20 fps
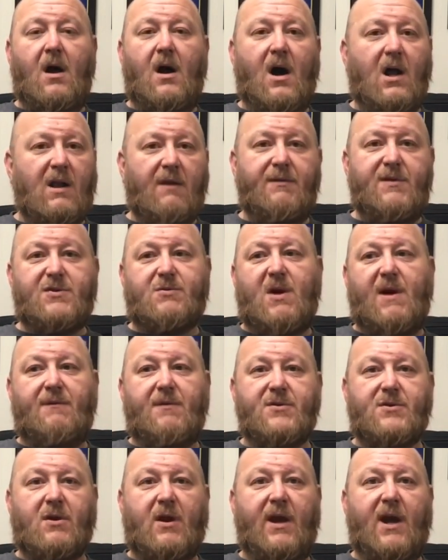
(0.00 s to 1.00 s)
All of these
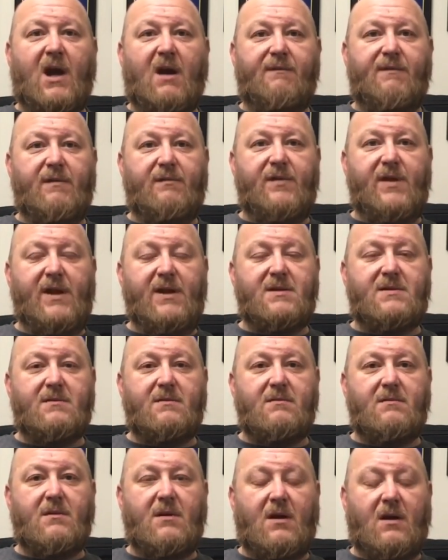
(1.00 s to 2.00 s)
rifles are
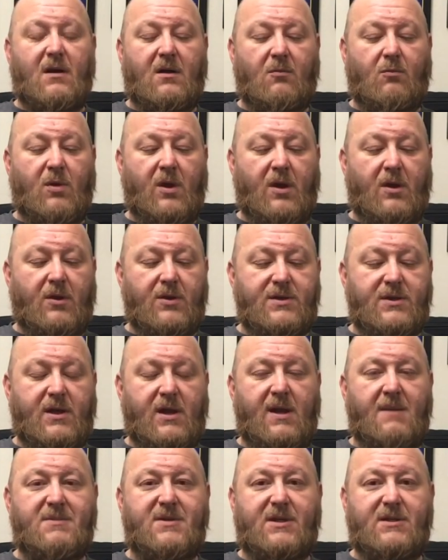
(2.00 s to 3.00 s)
AR-15s, whether it's
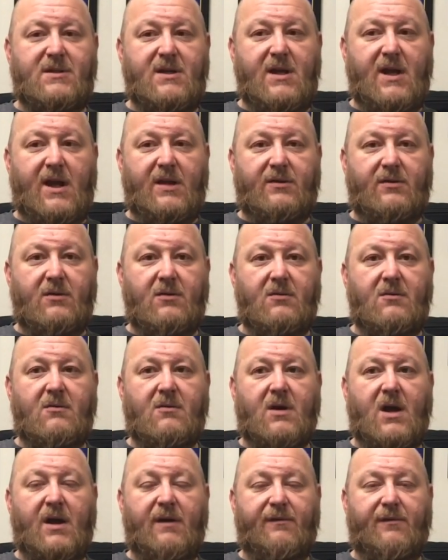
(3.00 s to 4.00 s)
an M16A2
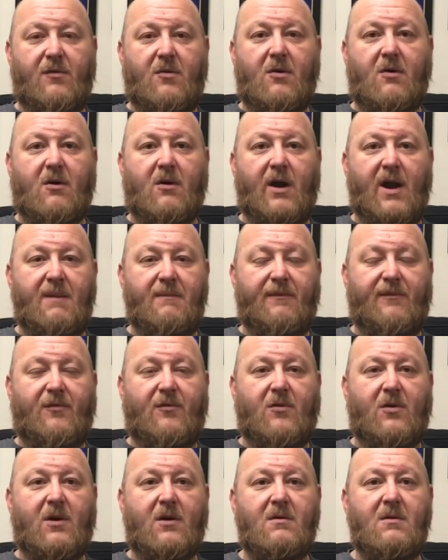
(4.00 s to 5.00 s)
or A4 or an
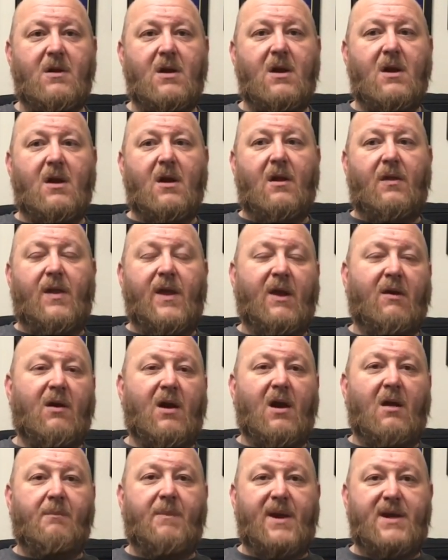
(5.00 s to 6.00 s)
M4, they are
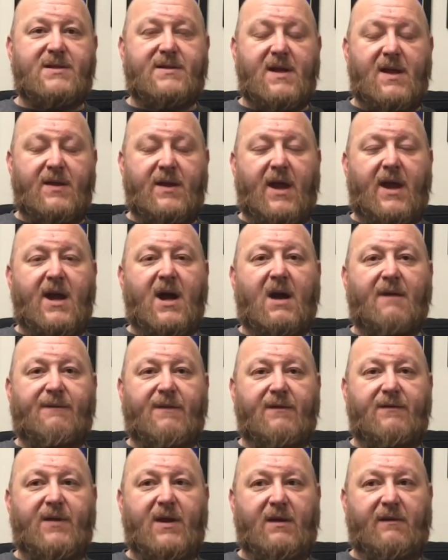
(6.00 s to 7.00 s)
all based on the
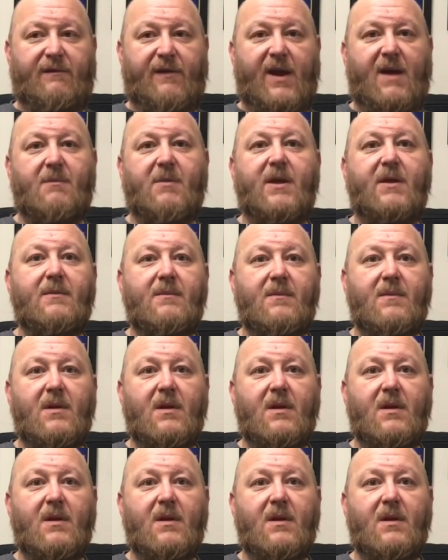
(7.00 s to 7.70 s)
AR-15 family.